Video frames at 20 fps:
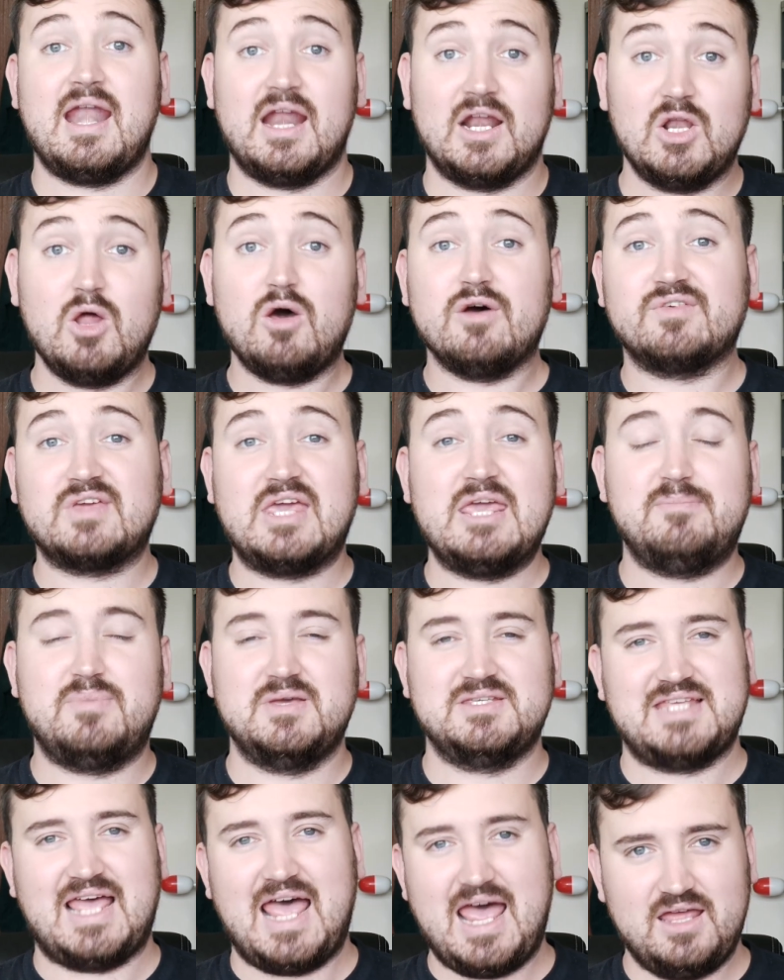And a lot of
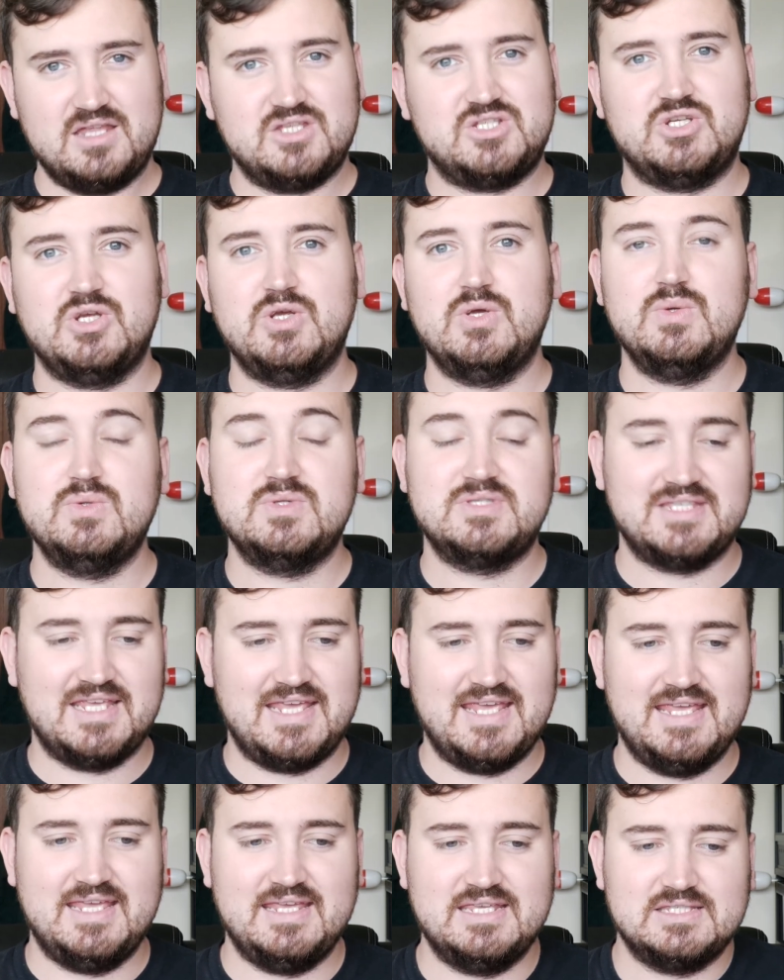keepers' attitudes
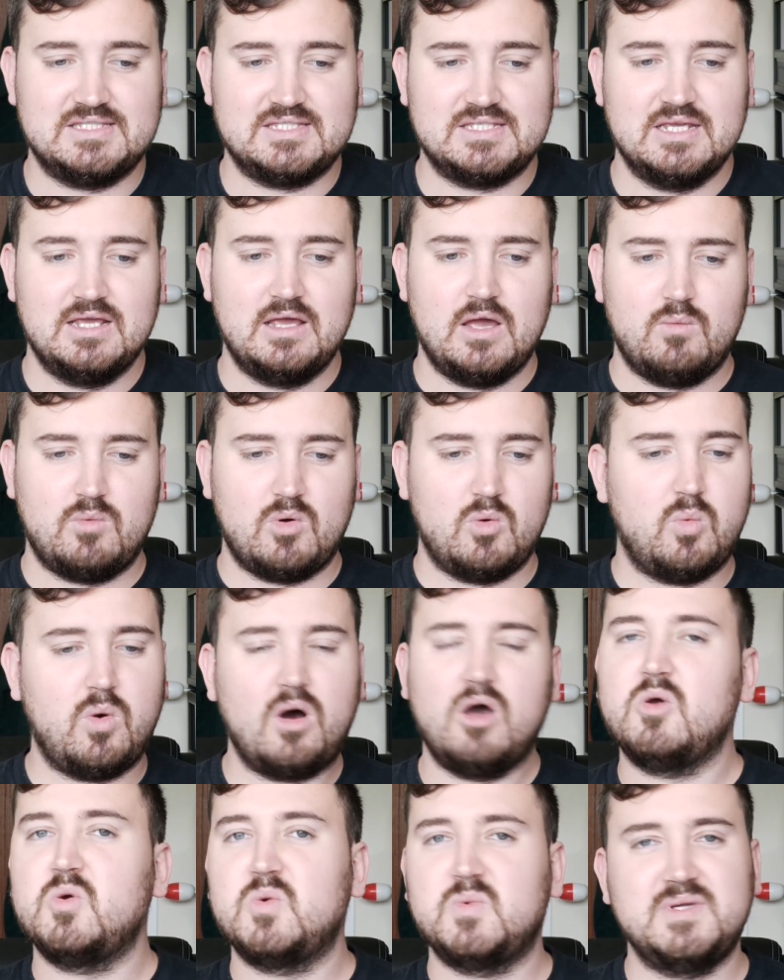is, well,
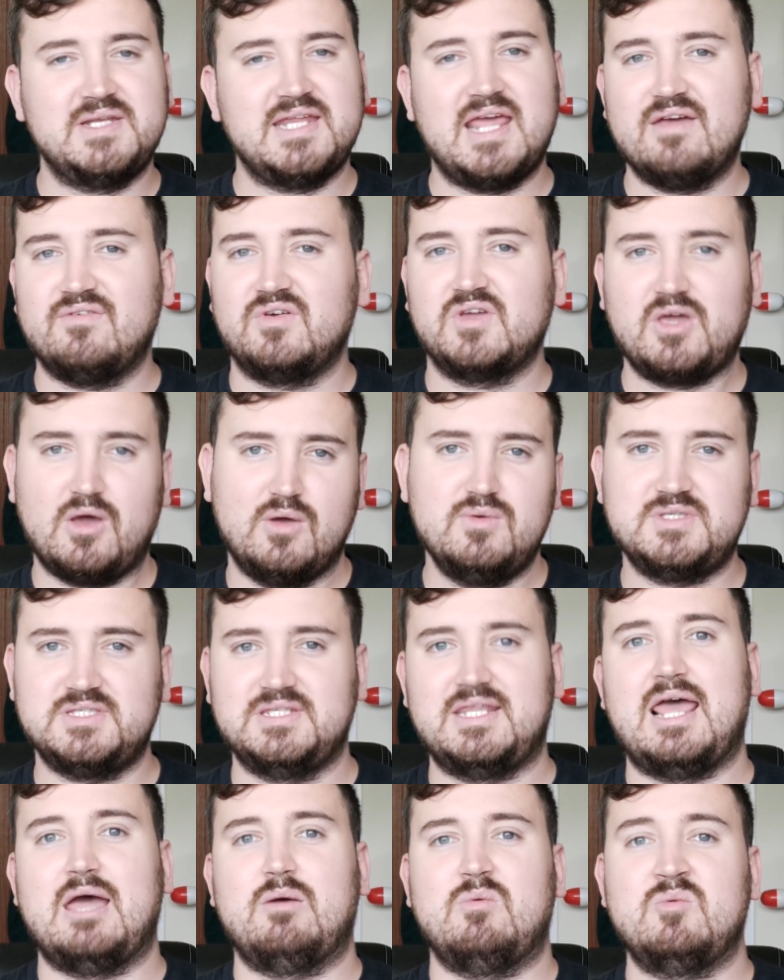why would we ever go
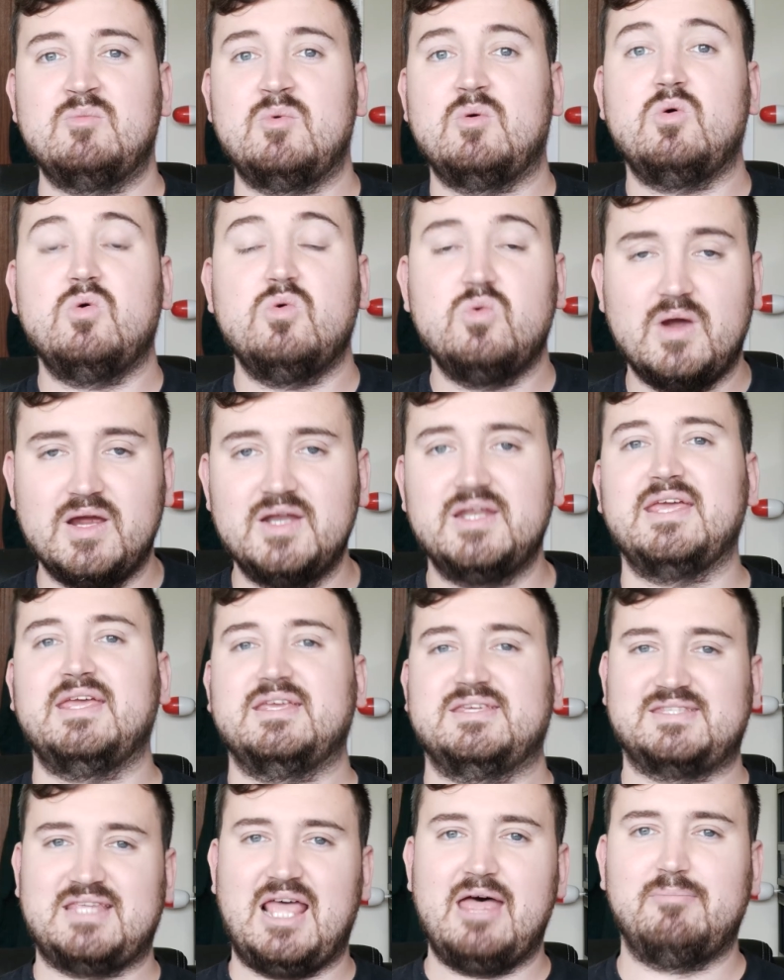to that when we're already
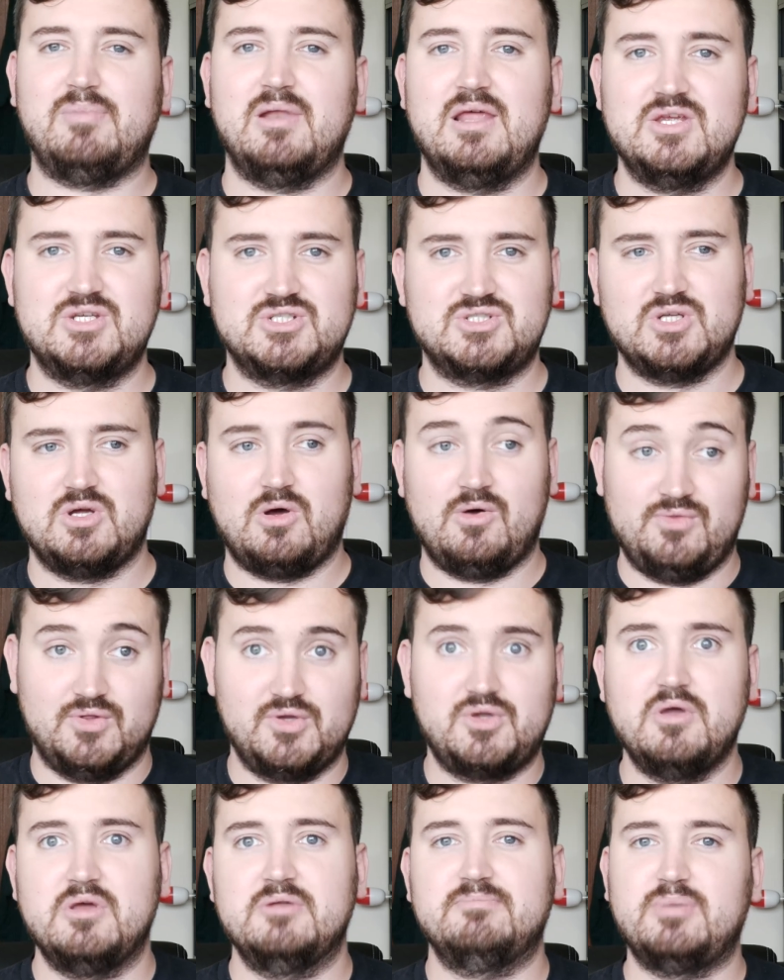established on
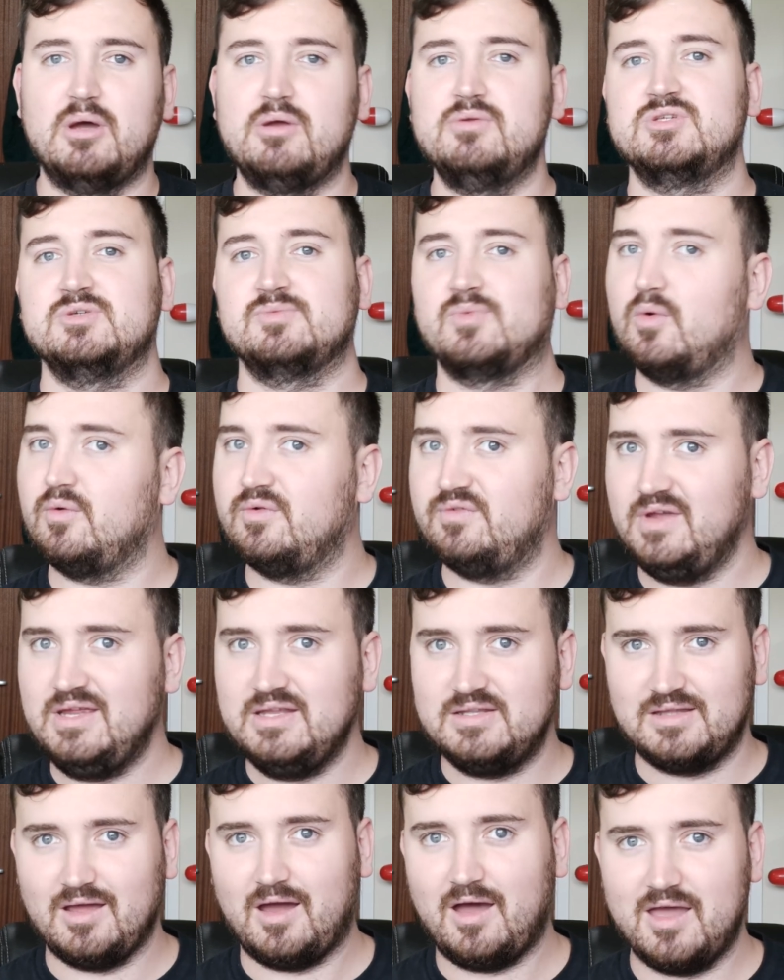the good bones and raw
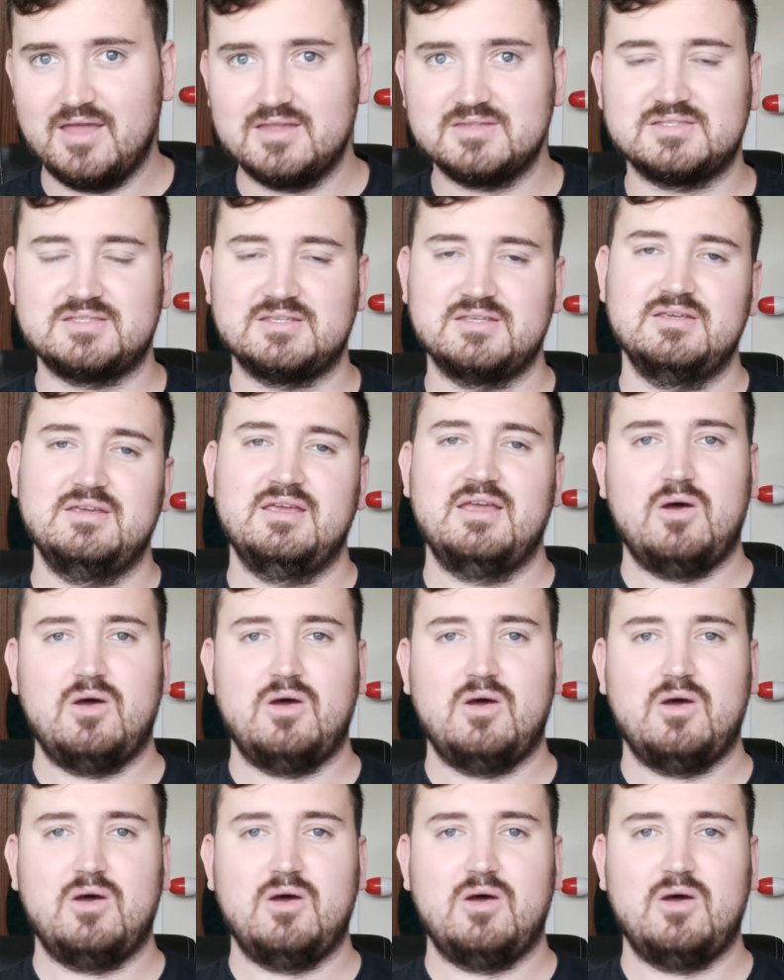feed diets?